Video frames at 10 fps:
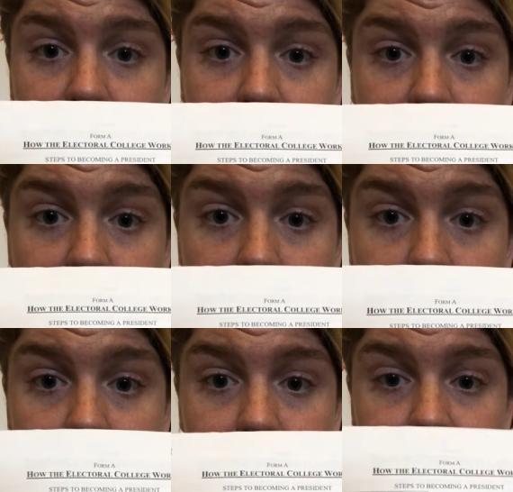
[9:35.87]
And at the
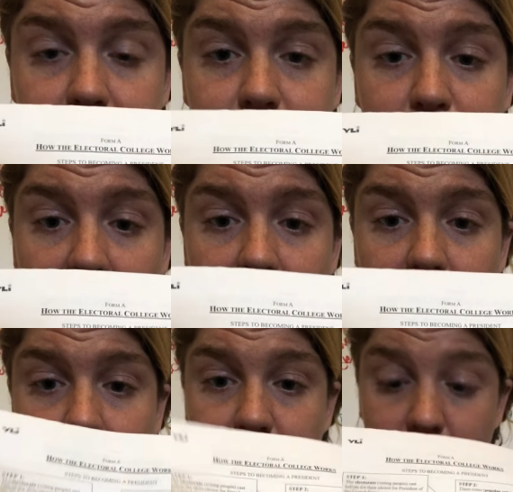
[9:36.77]
end of this
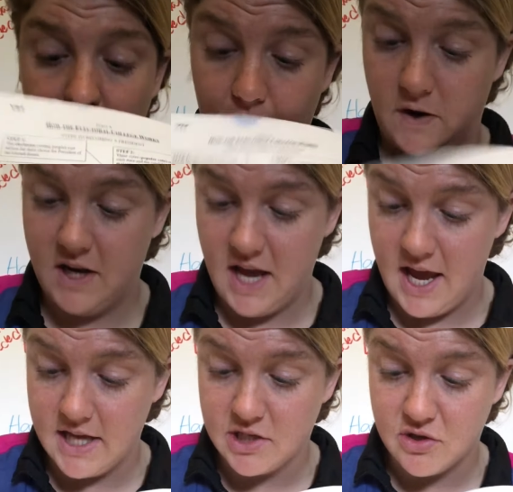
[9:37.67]
page, you need to
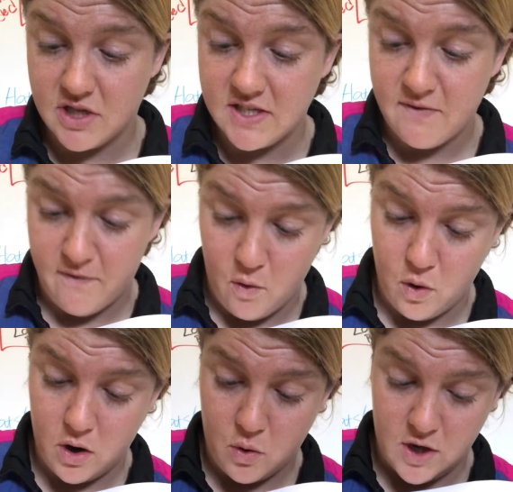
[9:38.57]
answer these
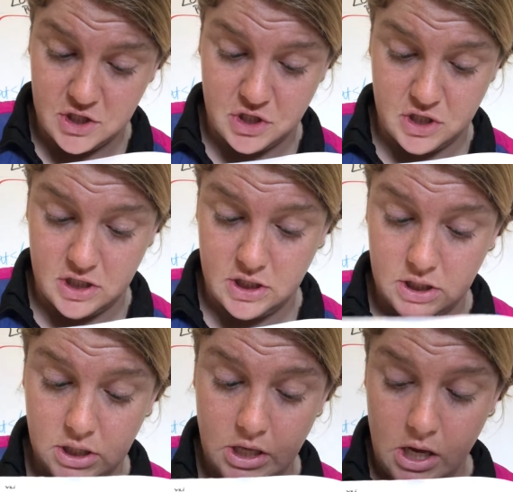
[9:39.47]
4
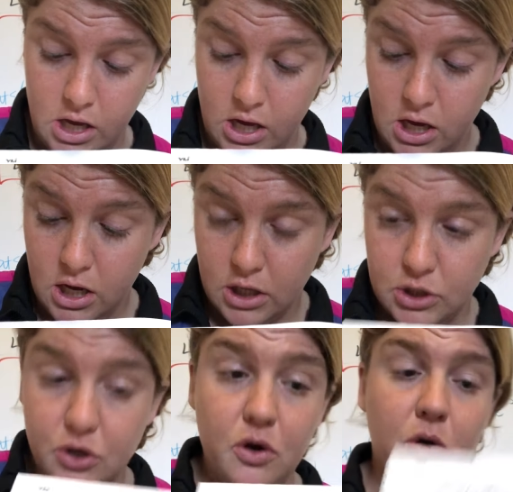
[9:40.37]
questions.
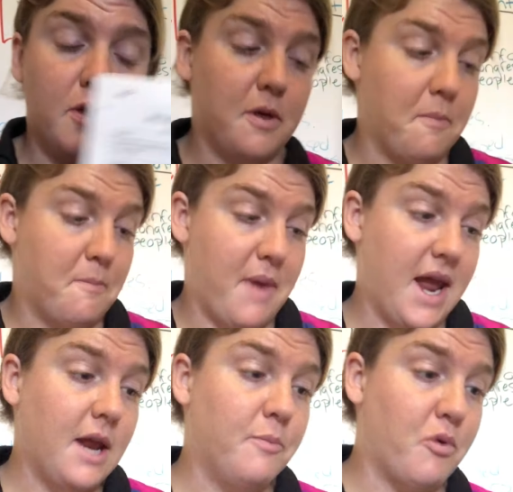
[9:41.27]
So the
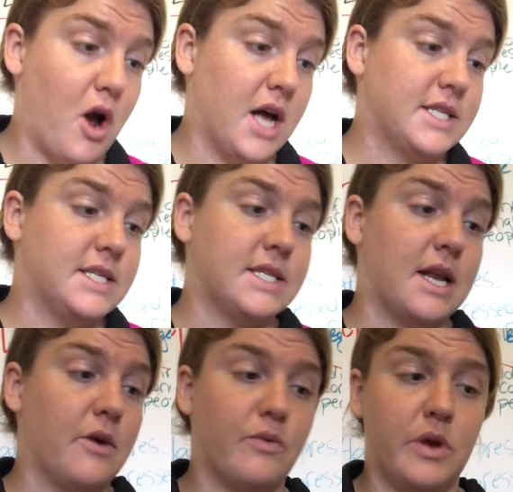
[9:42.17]
main process that
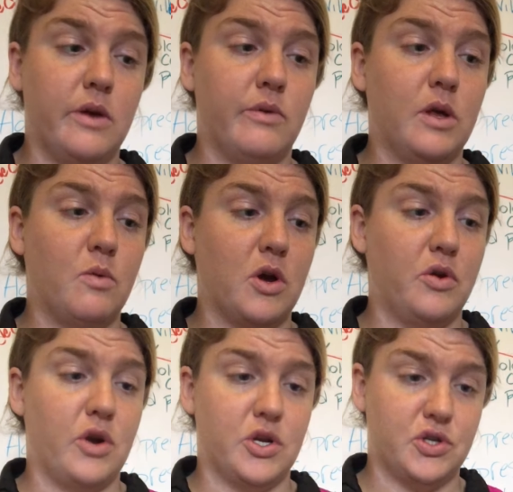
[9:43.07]
I really, really want
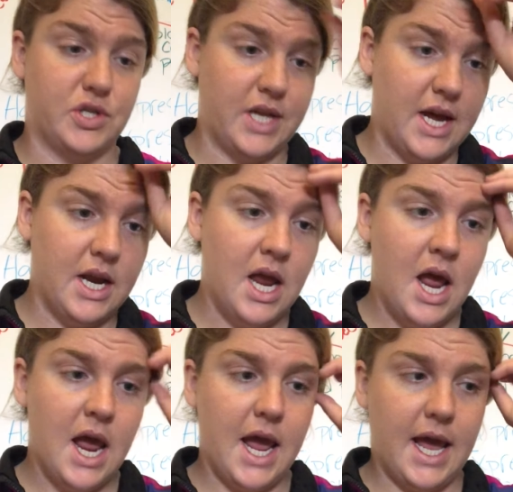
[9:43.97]
you to understand
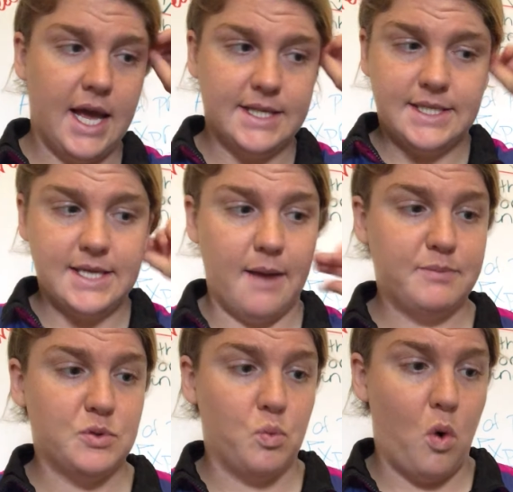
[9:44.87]
is
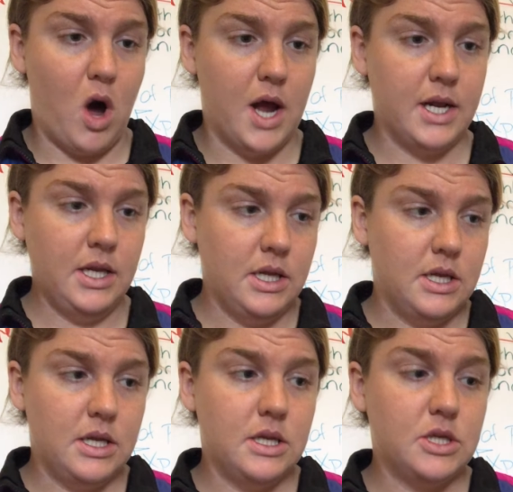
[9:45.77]
steps 1,
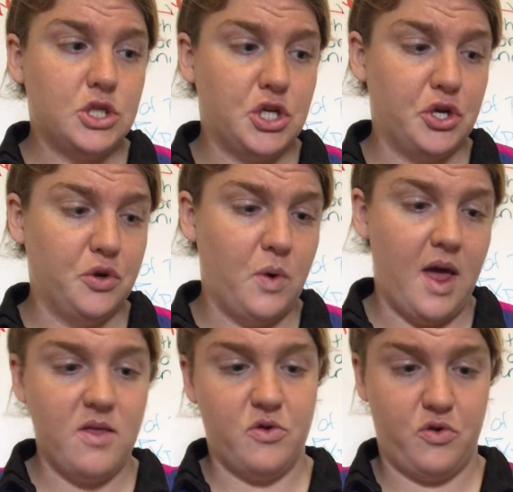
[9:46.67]
2,
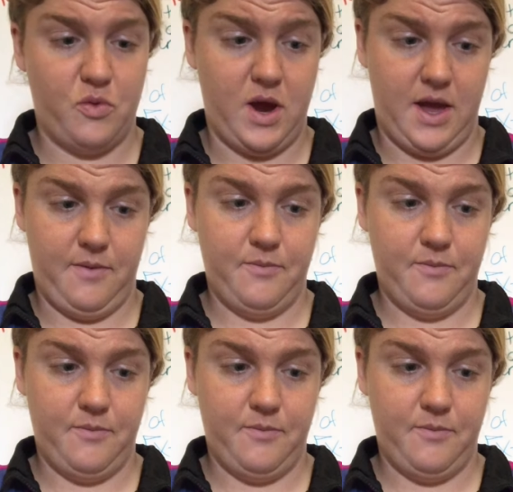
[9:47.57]
and 3.